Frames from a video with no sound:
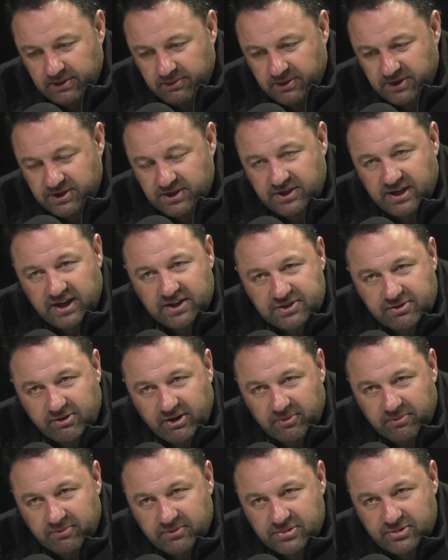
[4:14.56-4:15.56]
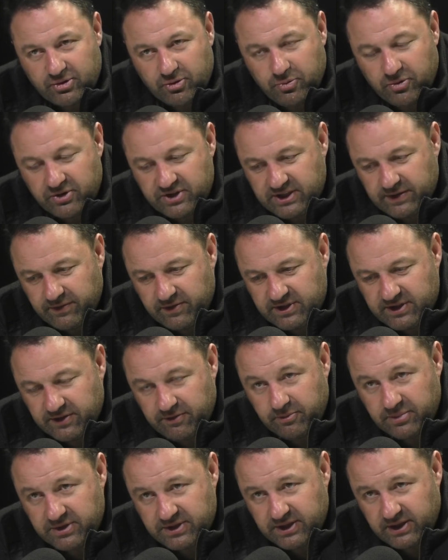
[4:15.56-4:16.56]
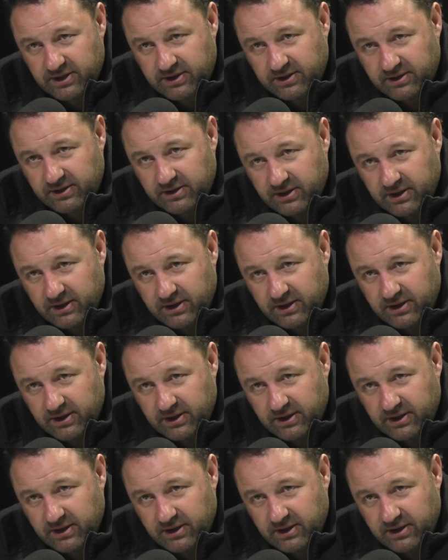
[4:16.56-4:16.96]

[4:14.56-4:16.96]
It's a tax grab, 2.77%.